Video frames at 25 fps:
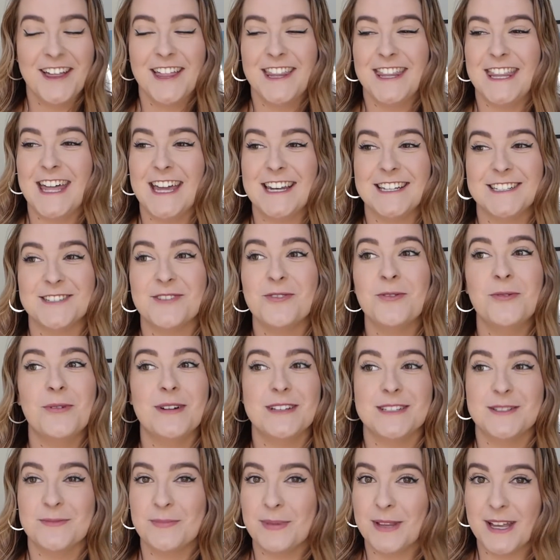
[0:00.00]
That is
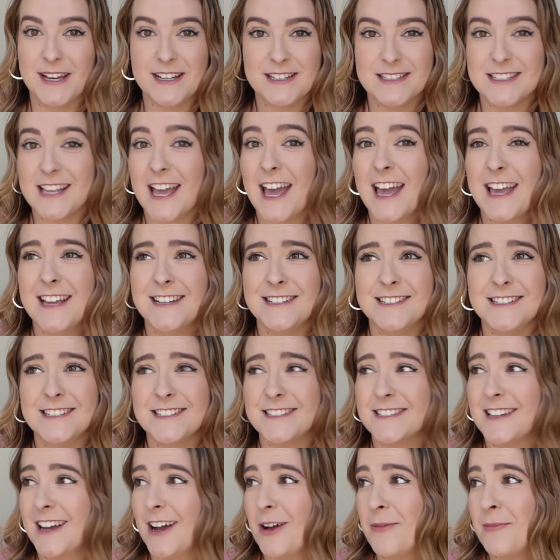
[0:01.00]
always a plus. And
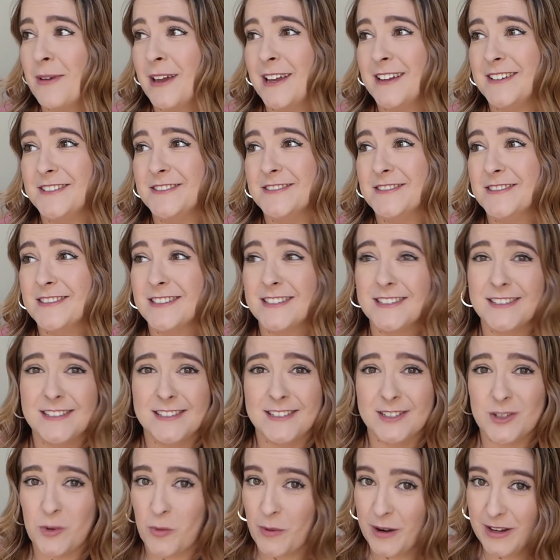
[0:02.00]
I mean,
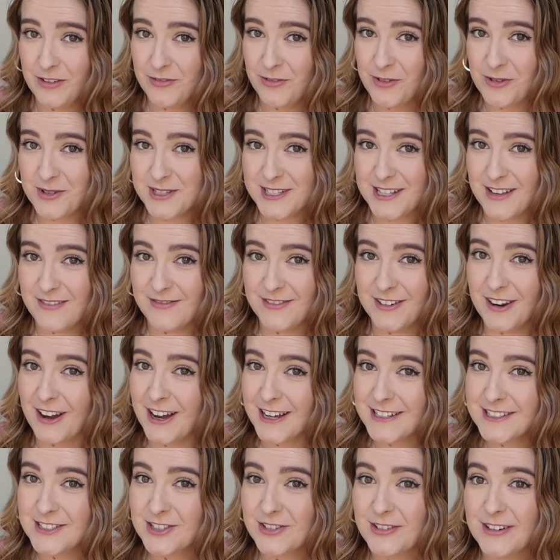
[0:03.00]
24/7
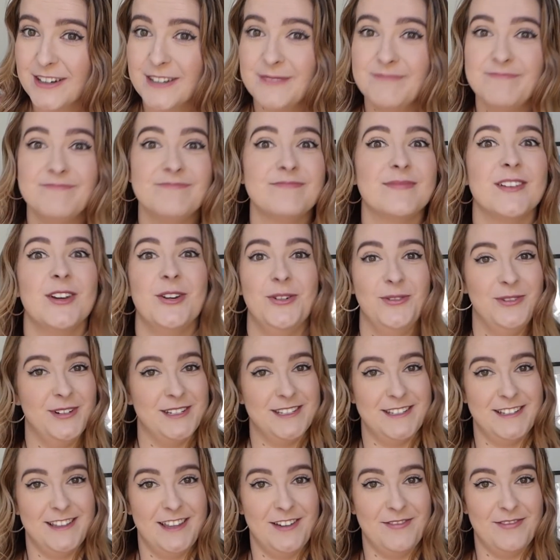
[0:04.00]
ice cream, who
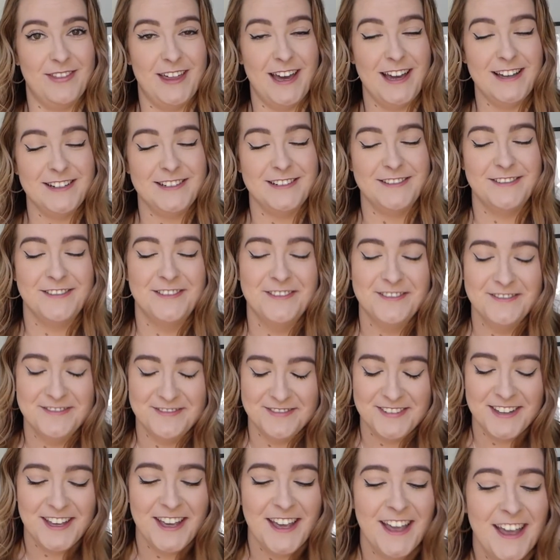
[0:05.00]
doesn't love that?
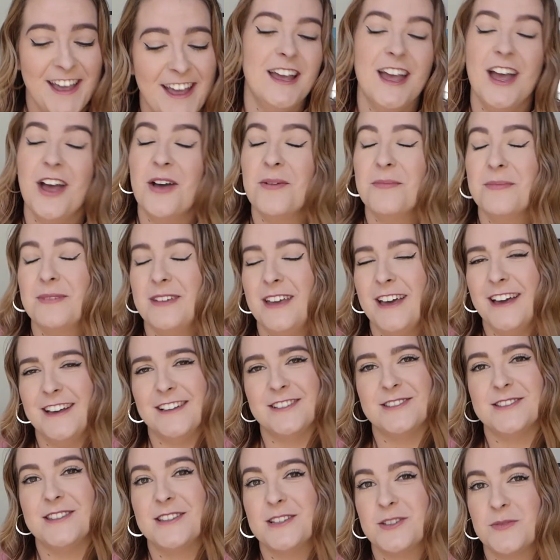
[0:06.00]
But
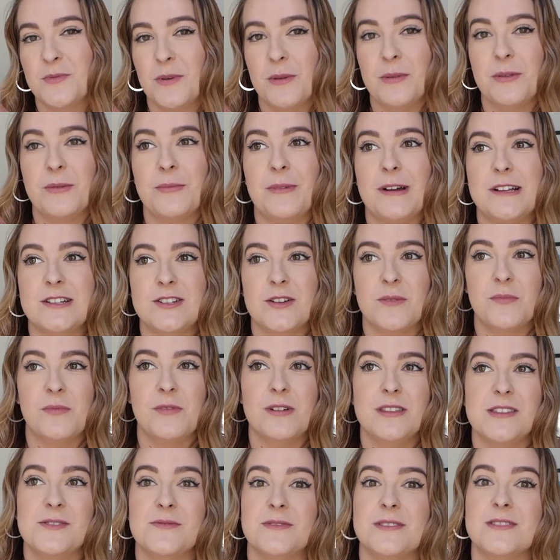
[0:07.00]
yes, that's probably my top
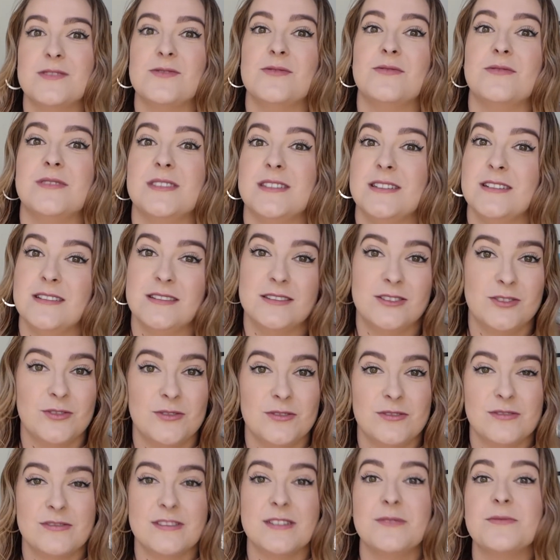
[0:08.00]
one. That was a New Zealand
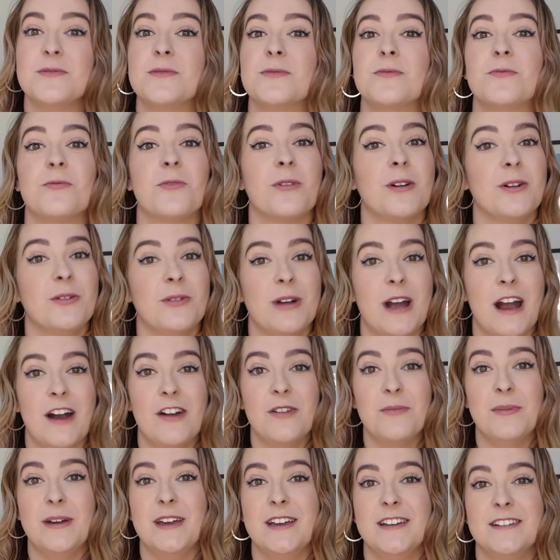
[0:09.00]
cruise. That was with Royal
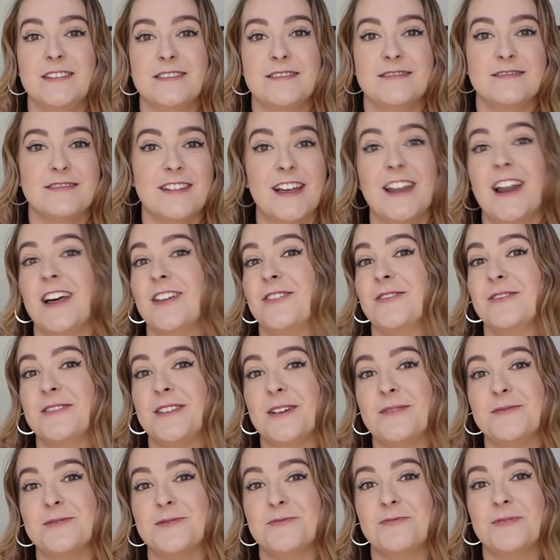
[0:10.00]
Caribbean and I thought
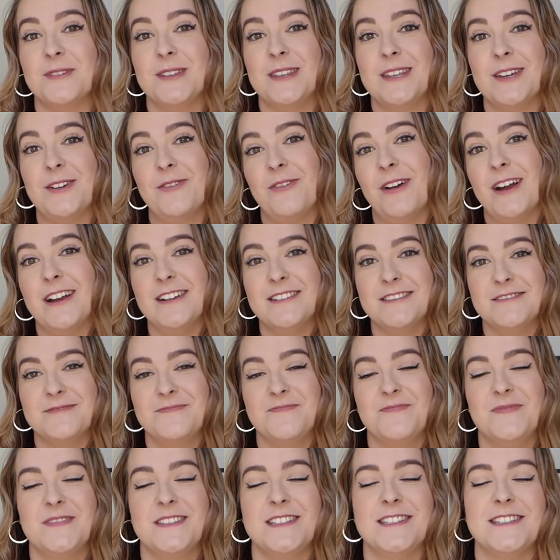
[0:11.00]
that was really great.
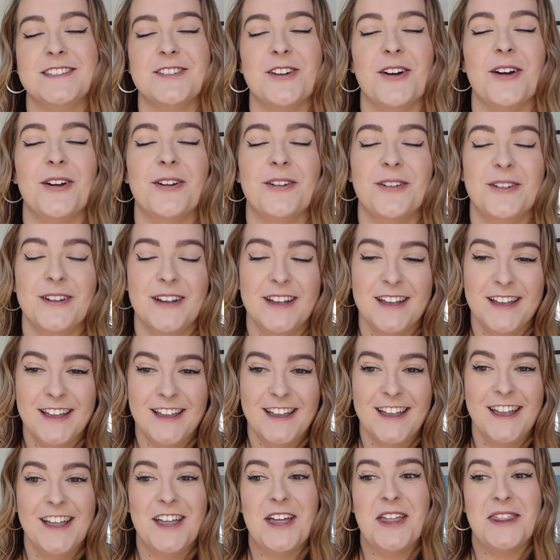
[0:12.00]
So
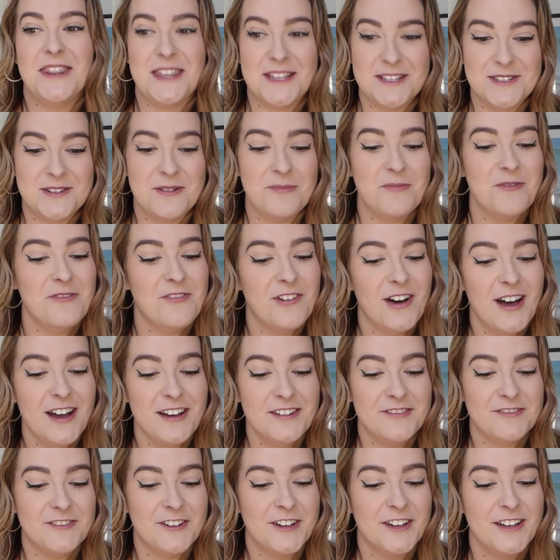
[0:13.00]
that's number
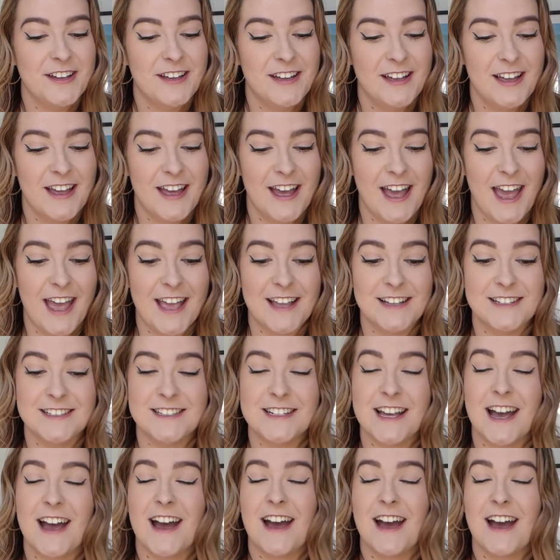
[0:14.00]
5. And